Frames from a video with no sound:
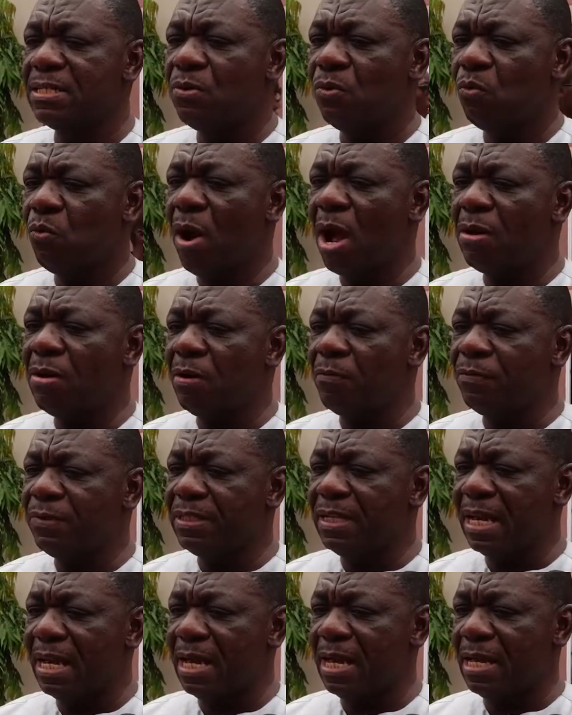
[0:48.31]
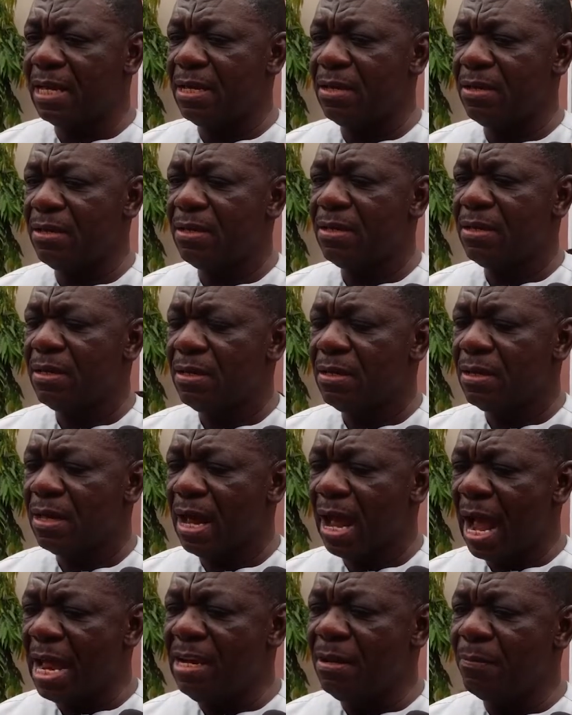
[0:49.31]
one of the
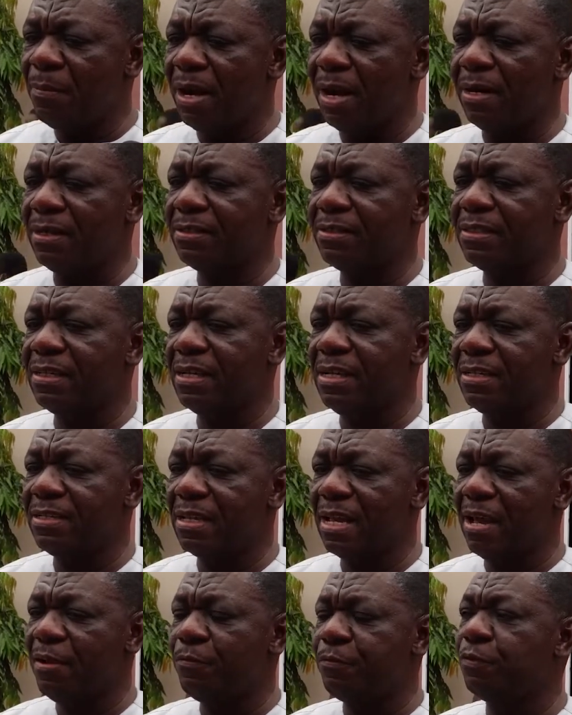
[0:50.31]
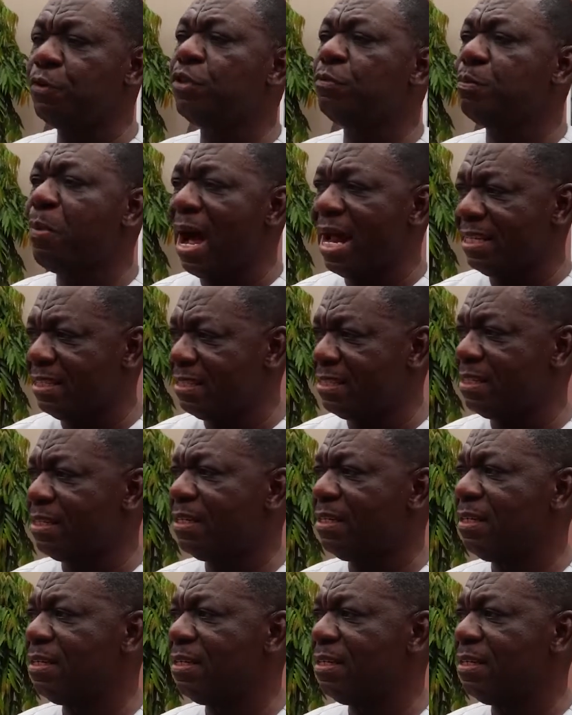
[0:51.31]
animals is fruit bats.